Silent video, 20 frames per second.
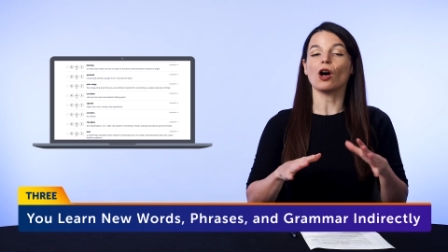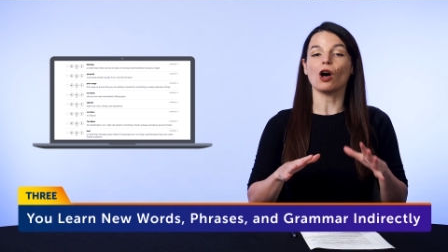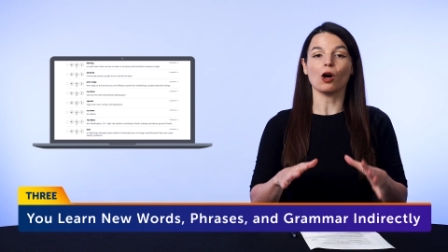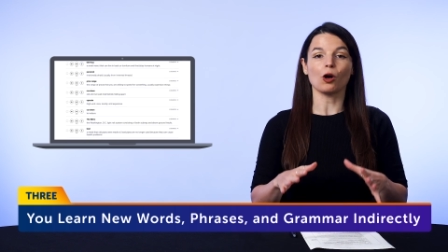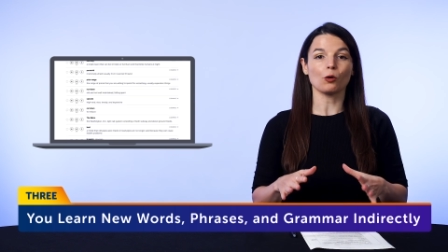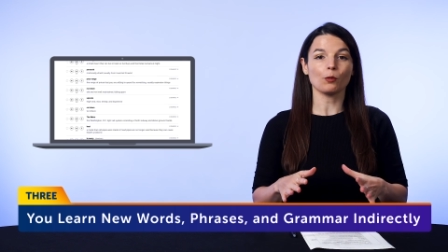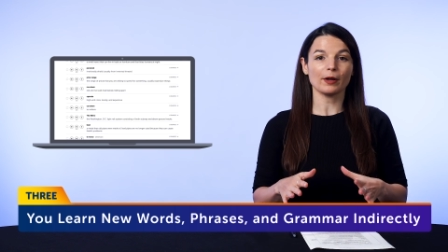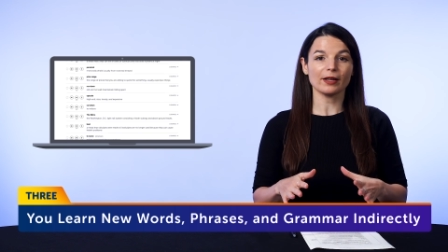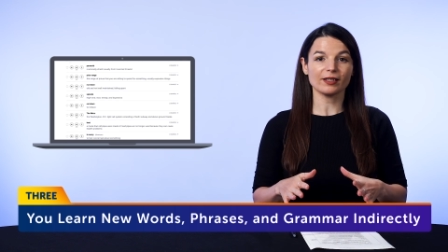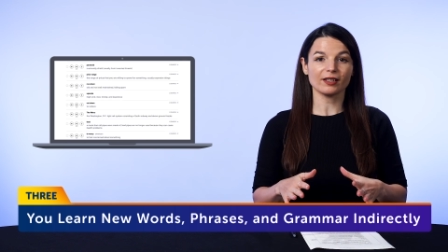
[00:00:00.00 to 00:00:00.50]

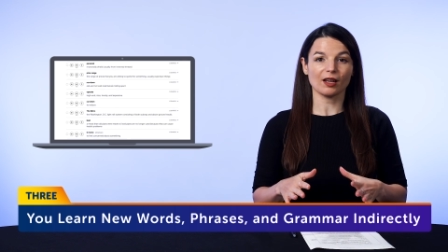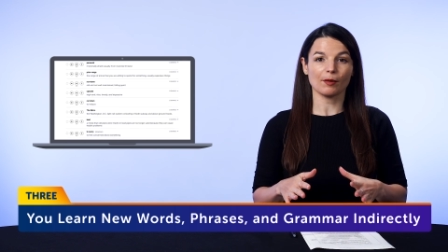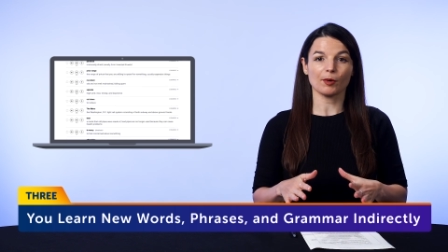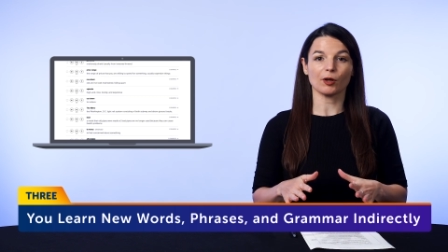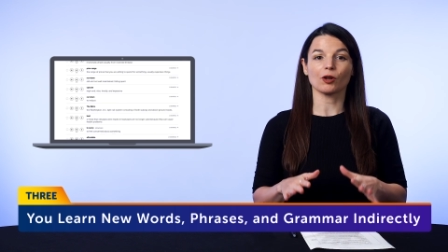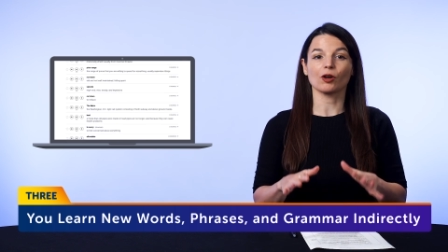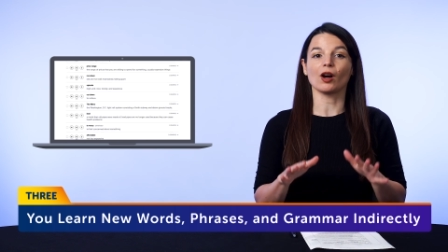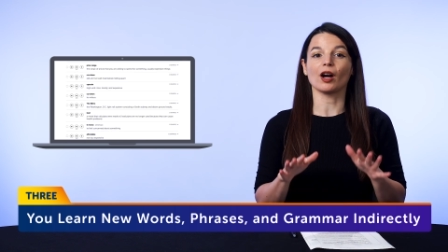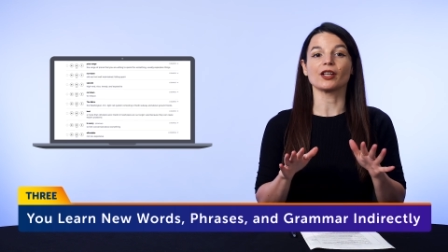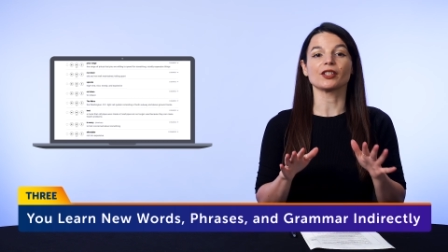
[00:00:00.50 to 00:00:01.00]
always come
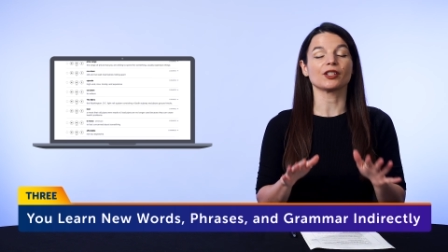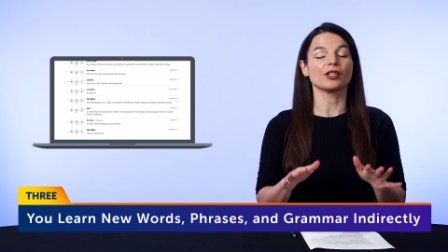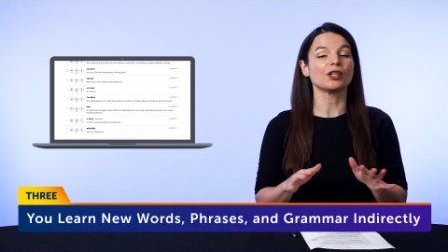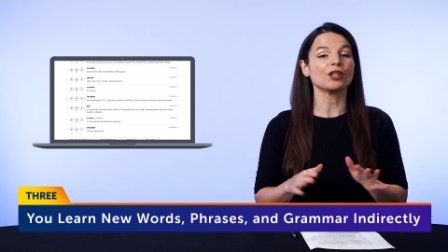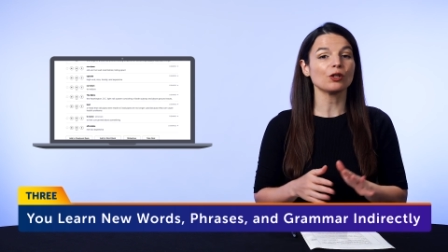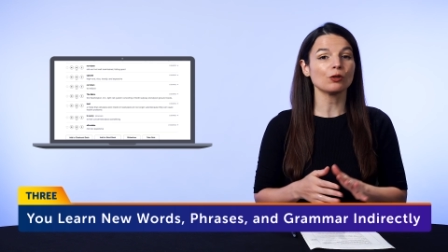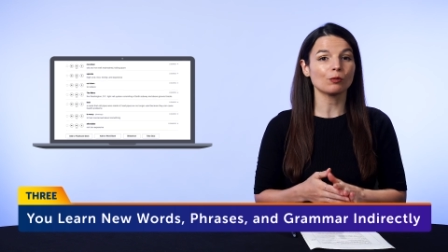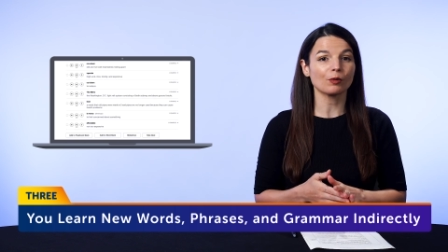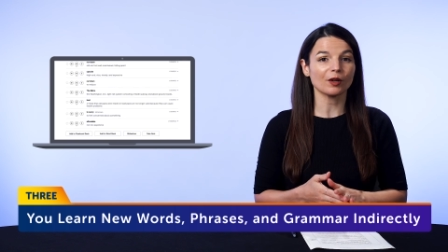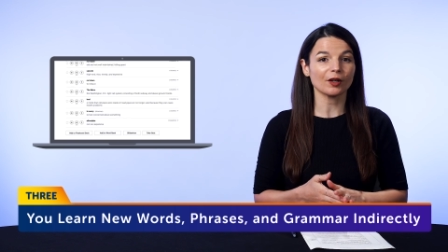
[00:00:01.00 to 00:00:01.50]
across
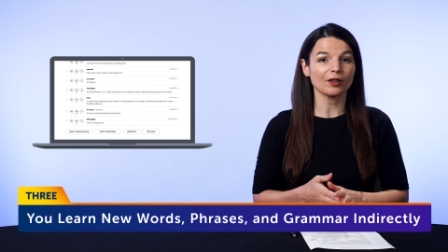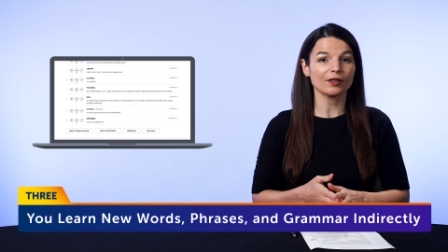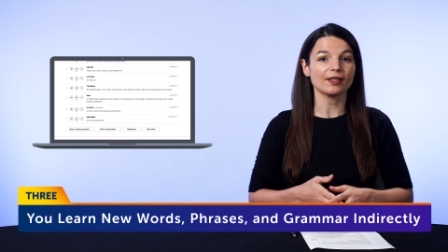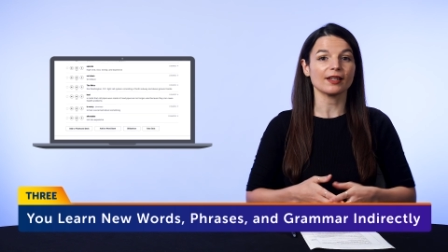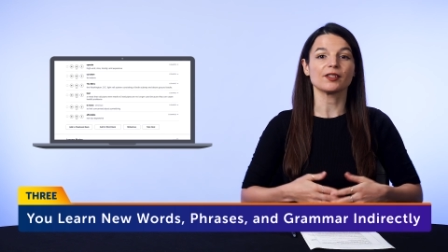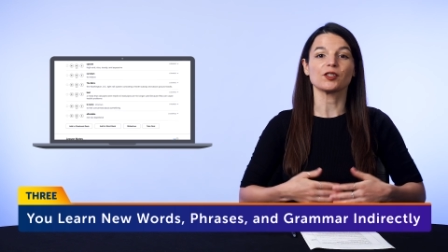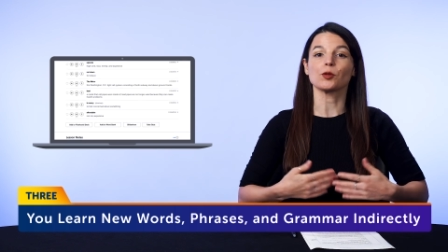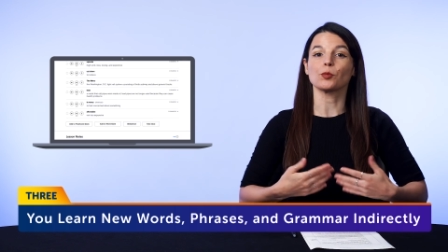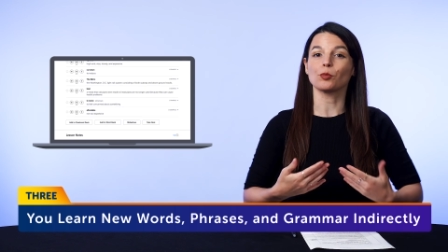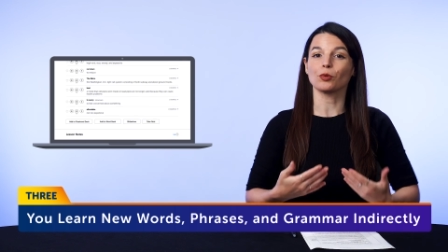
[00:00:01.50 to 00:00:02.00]
new words
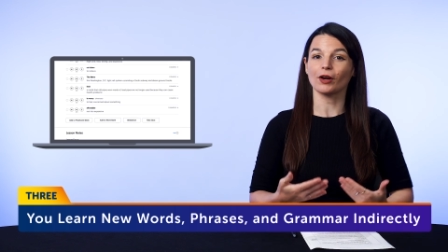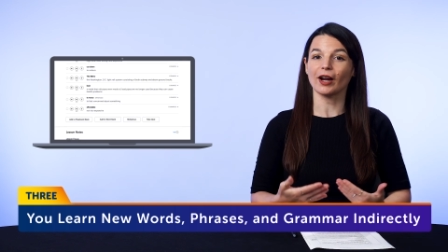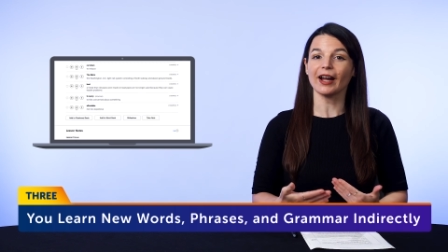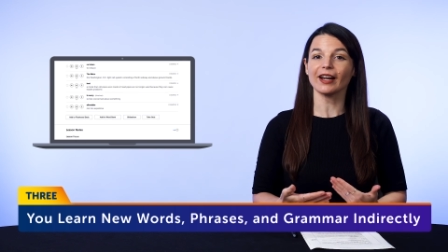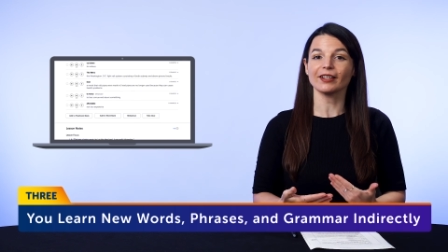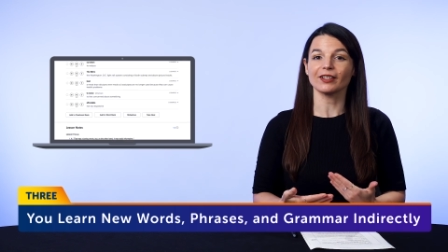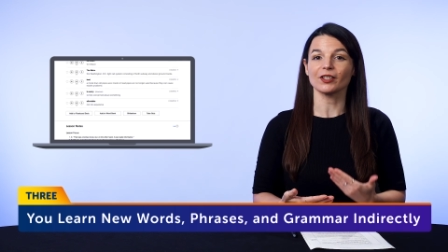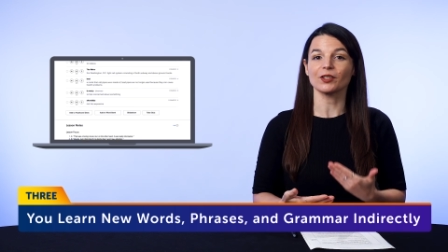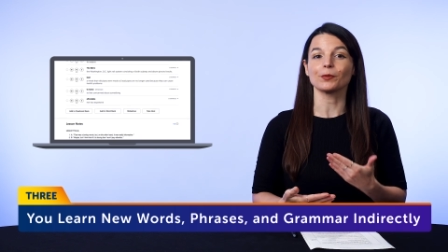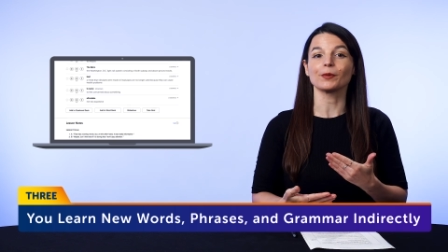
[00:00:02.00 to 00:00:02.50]
as you
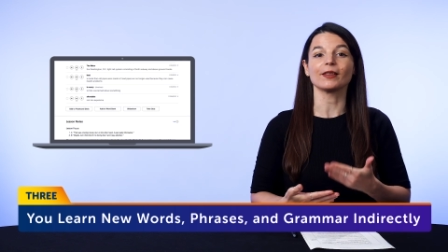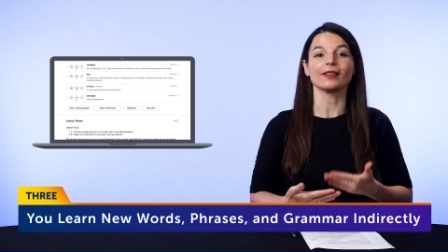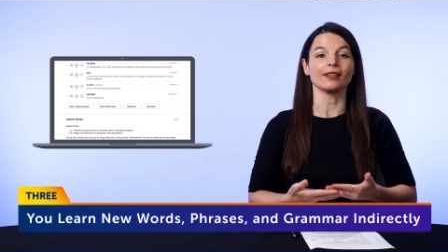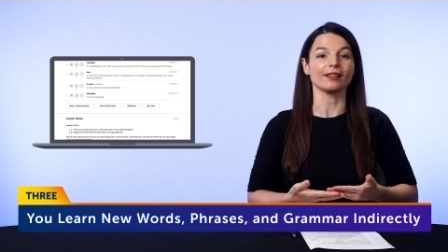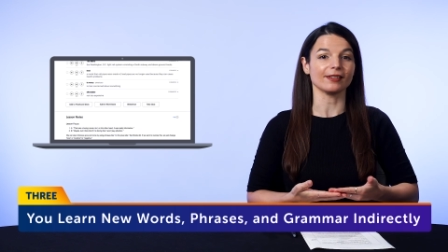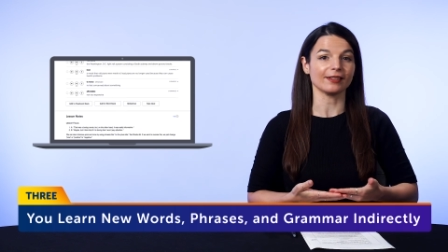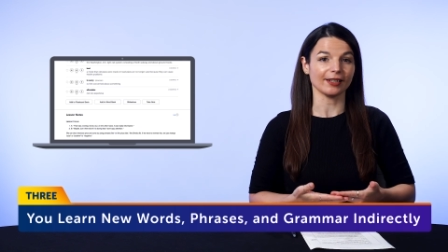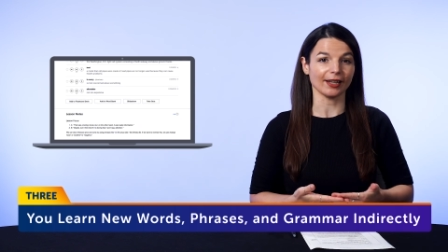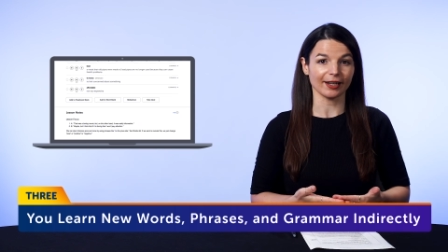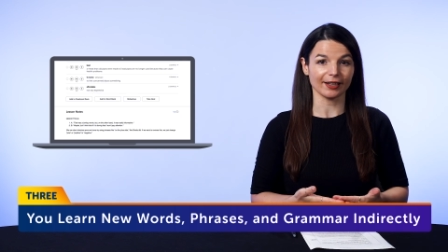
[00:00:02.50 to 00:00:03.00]
practice with
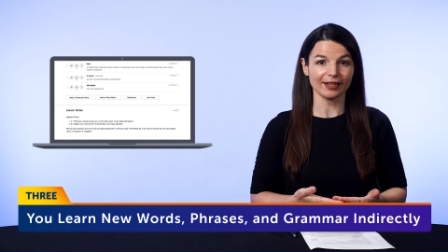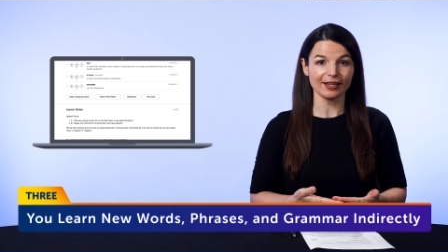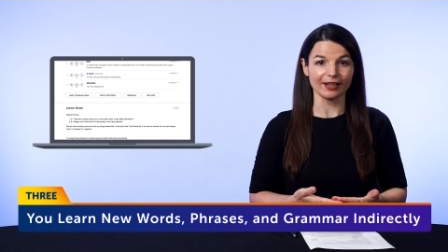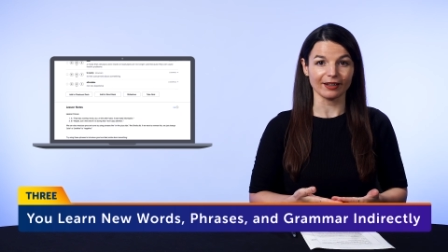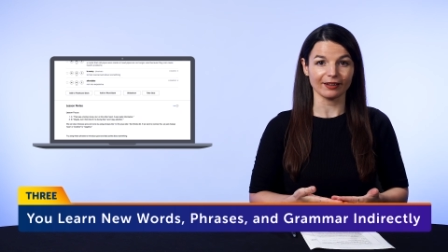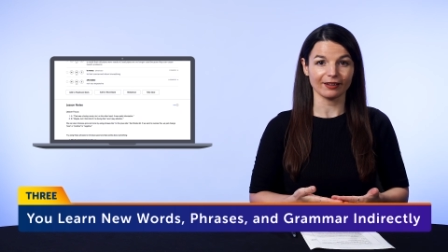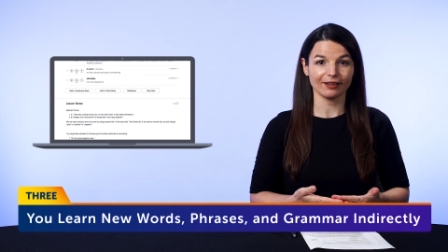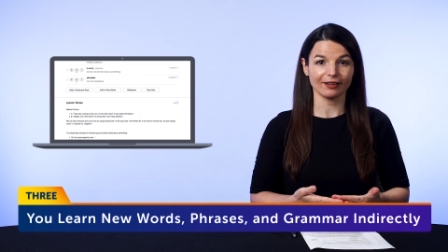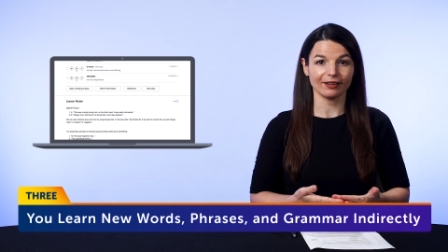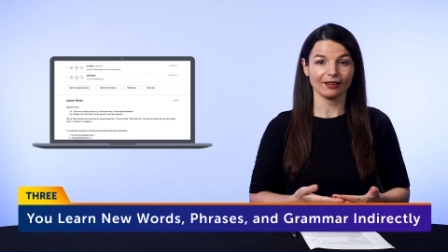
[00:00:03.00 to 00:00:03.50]
this
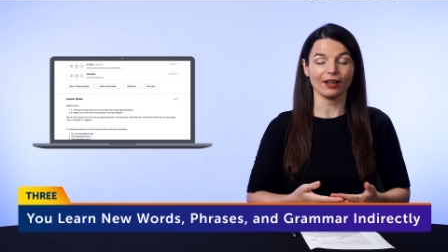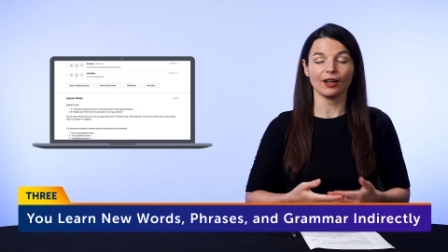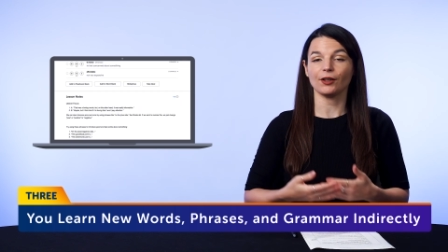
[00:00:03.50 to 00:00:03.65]
technique,